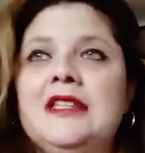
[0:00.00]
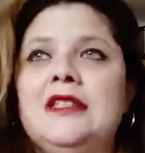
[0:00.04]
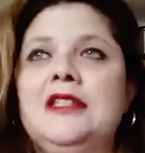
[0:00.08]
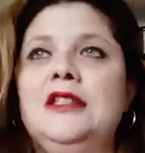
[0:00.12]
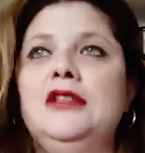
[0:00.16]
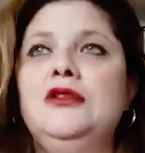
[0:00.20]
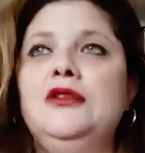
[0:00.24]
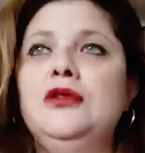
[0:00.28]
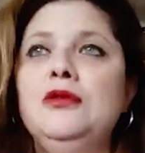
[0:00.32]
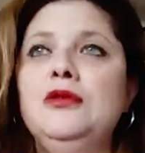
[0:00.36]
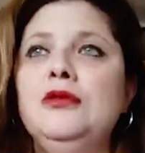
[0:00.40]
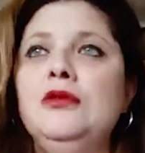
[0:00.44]
it's
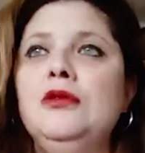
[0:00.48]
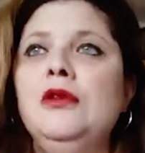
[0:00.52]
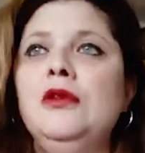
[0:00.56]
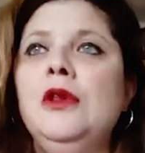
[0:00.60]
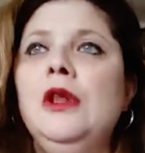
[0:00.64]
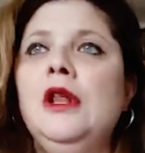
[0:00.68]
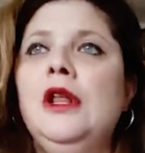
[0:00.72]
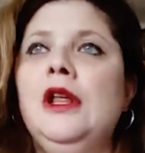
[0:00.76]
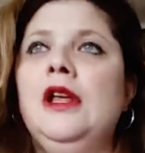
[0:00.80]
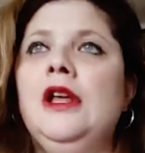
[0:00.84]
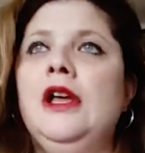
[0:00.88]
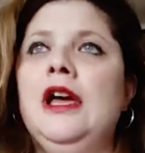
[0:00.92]
a
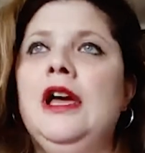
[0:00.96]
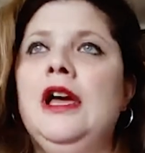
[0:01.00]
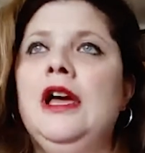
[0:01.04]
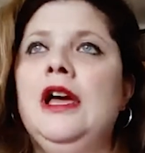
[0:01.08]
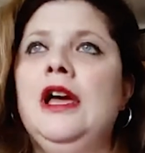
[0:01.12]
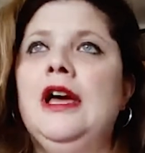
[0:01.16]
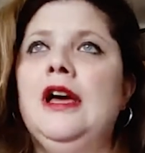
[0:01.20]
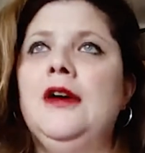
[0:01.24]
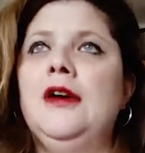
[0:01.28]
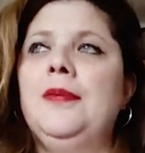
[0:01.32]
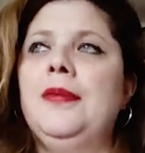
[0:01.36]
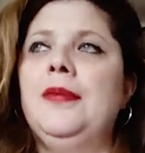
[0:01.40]
tool
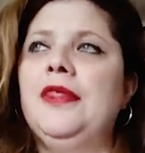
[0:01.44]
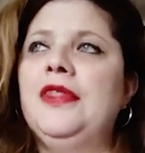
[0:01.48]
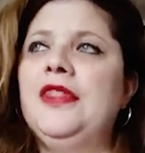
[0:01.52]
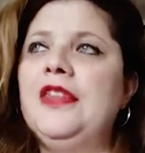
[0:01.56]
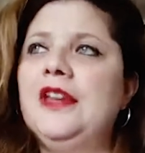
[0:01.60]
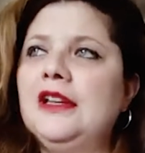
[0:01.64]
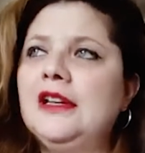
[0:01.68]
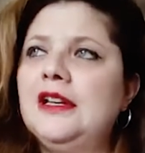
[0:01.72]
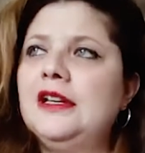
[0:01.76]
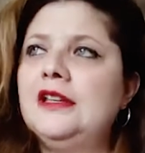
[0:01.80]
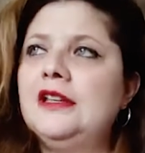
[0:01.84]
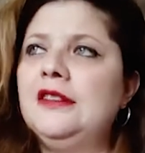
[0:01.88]

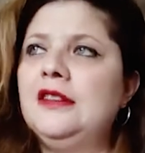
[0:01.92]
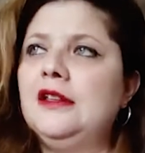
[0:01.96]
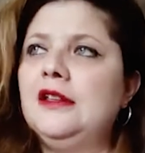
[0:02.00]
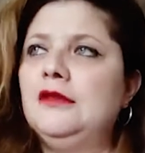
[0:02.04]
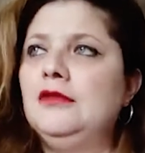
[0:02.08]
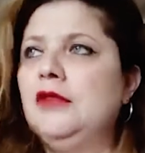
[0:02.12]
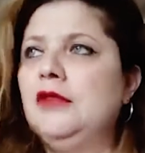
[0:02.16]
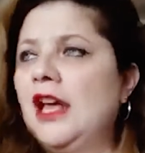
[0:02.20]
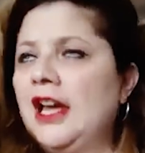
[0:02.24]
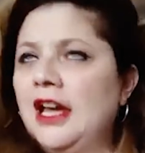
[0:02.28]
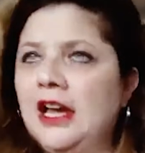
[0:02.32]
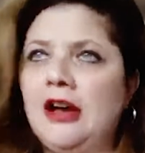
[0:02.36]
that
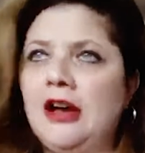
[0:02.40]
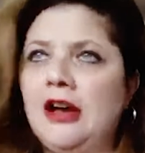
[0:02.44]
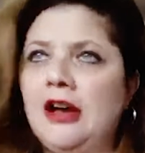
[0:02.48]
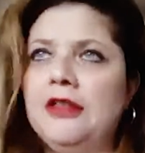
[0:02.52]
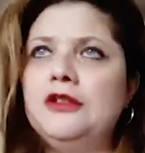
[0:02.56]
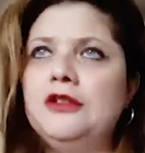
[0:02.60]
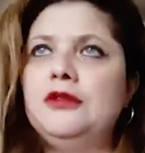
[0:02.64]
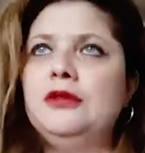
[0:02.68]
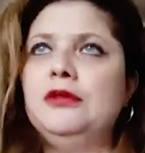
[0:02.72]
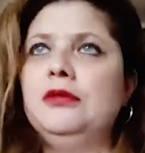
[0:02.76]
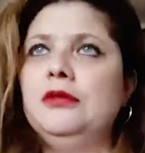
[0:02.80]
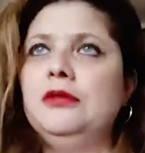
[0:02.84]
like
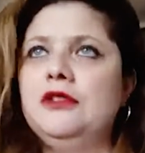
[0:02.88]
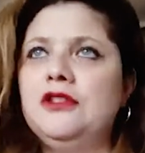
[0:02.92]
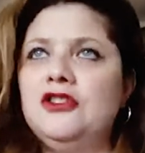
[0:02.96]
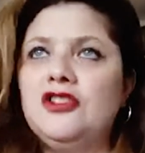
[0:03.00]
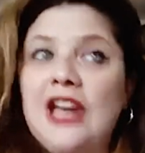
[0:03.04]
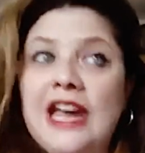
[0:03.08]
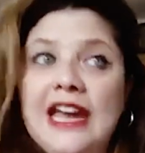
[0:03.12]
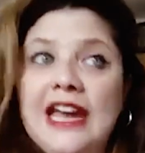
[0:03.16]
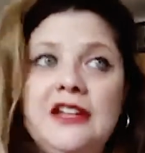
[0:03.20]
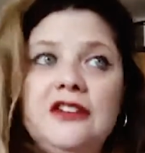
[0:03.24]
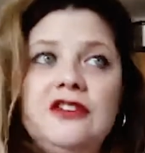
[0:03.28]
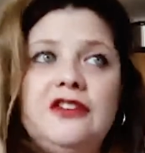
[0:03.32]
other tools
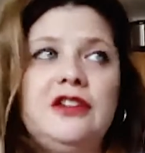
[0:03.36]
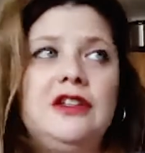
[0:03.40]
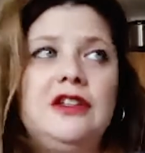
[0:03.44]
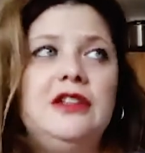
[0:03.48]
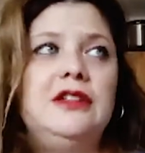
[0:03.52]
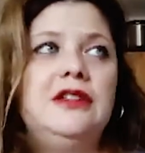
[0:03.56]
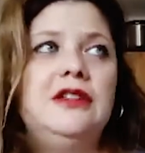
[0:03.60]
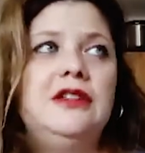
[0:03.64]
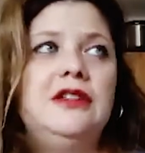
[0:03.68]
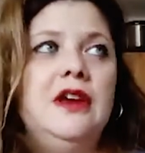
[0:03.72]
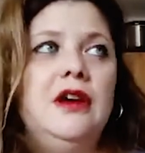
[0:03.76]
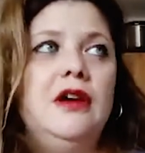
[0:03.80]

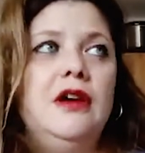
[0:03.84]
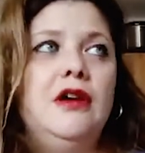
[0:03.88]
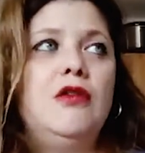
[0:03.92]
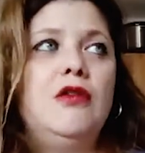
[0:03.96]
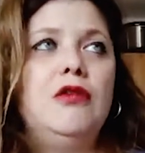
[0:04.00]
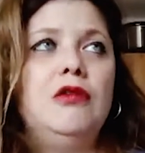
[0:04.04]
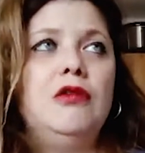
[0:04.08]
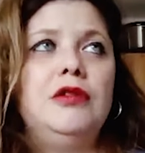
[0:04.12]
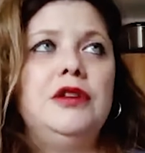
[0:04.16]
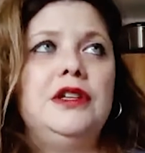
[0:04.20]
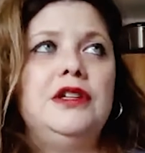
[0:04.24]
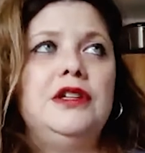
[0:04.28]
changes
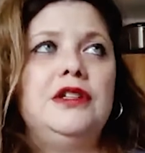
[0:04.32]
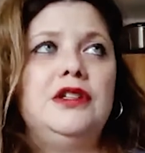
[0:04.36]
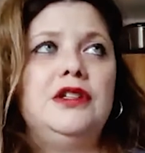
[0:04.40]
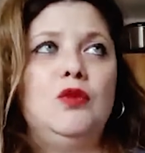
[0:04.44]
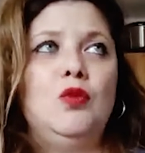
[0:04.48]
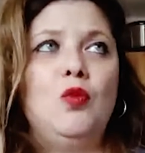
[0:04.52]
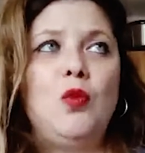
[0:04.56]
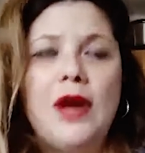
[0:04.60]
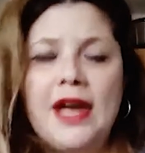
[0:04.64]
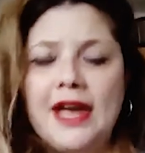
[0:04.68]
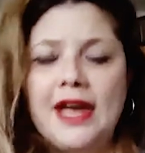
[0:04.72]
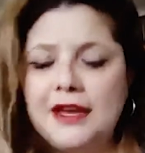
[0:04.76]
according to
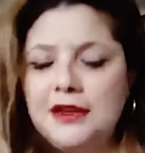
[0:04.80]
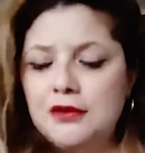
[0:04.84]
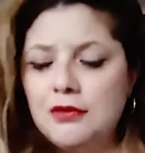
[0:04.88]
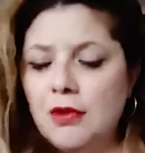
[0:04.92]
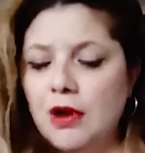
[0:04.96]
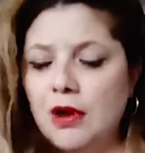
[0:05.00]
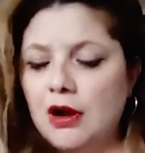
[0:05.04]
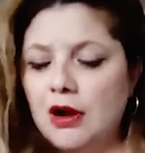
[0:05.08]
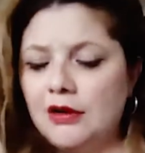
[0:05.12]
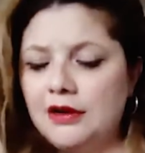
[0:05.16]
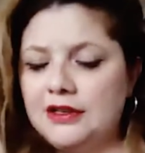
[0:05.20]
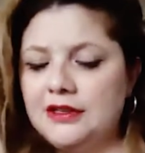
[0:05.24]
where you
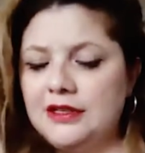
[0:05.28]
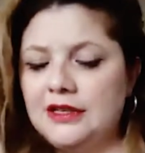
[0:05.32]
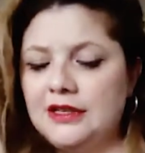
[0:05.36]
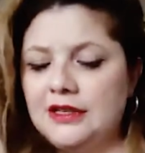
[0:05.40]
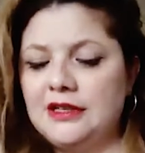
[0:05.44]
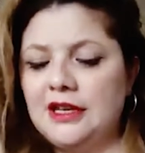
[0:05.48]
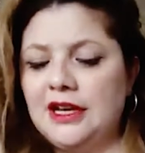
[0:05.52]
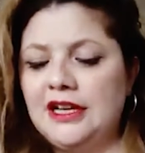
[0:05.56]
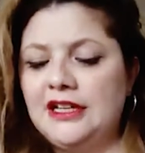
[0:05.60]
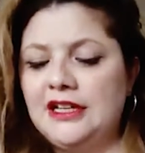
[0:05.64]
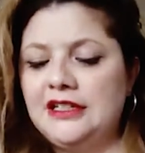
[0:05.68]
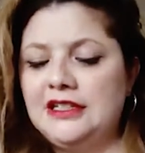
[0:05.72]
are in
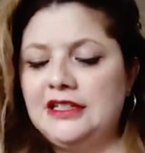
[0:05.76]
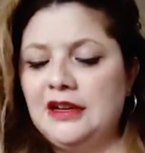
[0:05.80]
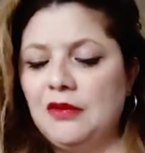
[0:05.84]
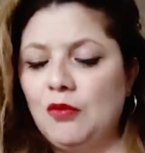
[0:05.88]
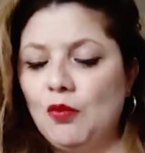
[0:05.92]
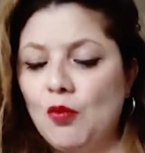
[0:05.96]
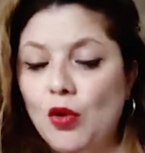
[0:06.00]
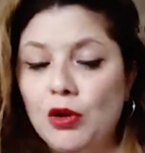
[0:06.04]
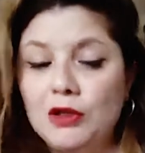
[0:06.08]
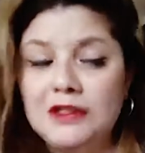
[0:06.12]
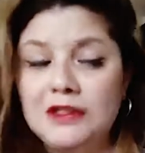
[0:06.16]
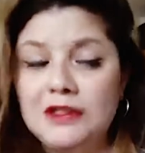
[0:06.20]
society
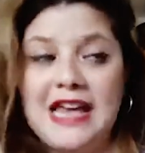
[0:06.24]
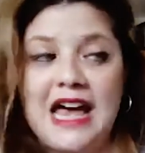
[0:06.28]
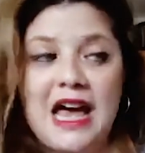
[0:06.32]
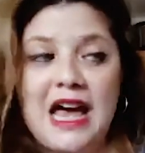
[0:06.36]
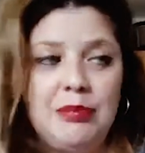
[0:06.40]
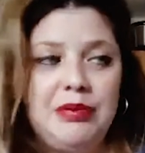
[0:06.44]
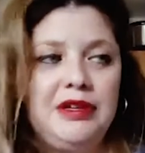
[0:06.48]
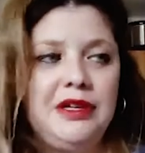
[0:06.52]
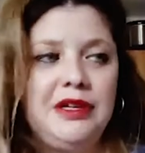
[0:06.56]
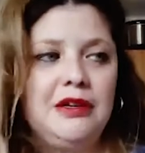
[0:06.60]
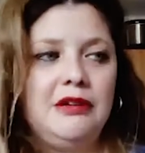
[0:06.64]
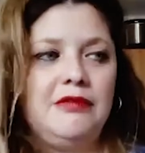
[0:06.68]
and what's
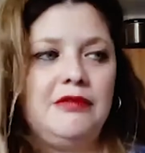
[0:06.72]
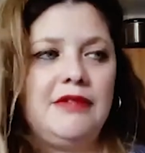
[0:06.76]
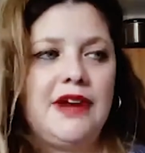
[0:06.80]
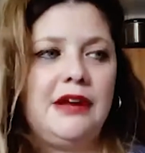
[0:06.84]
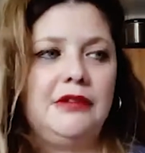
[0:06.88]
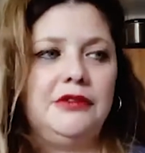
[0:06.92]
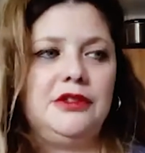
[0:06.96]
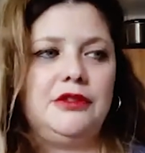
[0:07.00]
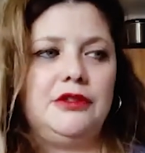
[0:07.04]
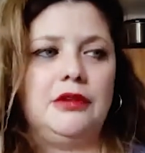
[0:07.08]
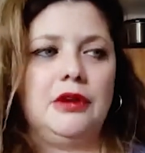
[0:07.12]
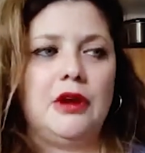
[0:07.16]
happening
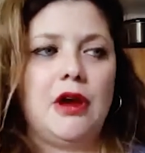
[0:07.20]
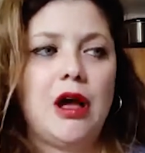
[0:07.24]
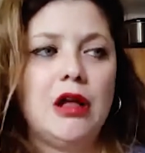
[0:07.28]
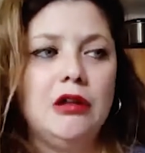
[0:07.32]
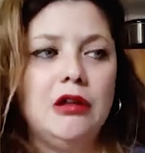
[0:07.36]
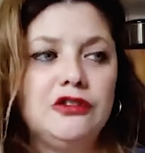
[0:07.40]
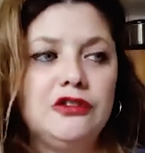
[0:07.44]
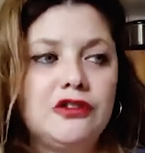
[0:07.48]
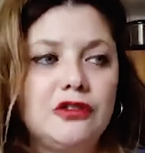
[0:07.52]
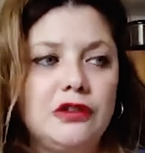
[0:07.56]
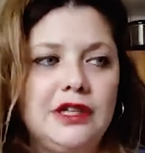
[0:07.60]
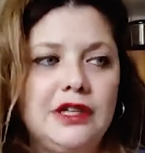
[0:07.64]
around you and
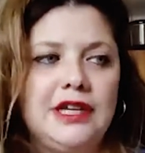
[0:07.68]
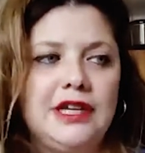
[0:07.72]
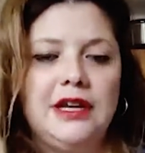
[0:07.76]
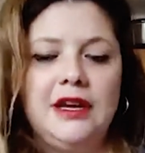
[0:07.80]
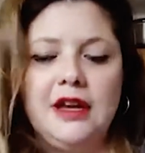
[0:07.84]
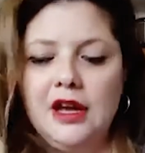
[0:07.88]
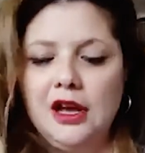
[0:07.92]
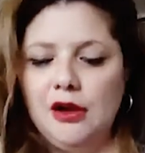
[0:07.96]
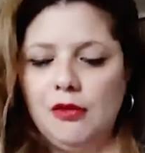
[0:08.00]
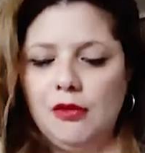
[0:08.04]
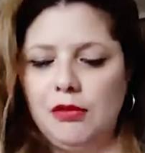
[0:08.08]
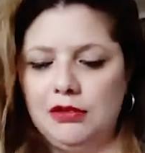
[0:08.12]
culturally
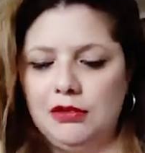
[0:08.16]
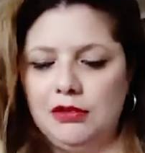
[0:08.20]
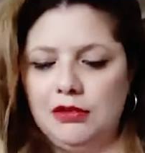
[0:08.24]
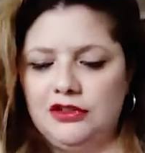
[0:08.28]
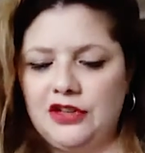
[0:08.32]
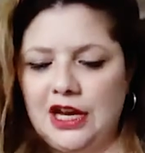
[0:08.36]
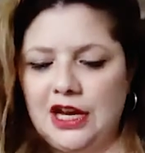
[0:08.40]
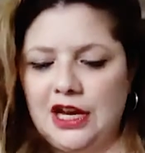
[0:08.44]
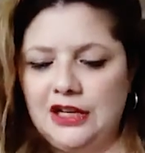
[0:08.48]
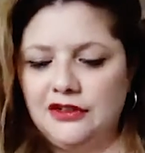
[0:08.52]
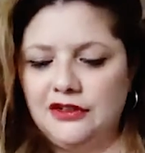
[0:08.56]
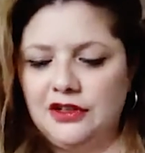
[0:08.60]
what's
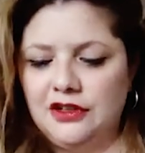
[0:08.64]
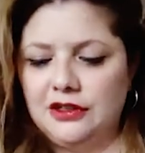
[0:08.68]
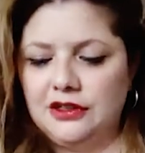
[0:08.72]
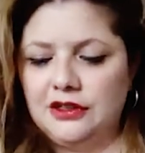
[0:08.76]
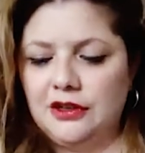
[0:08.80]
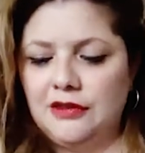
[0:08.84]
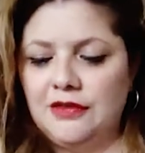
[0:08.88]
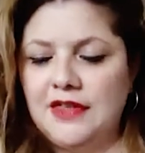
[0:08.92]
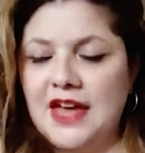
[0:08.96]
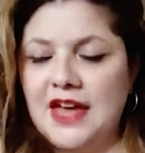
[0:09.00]
changing. So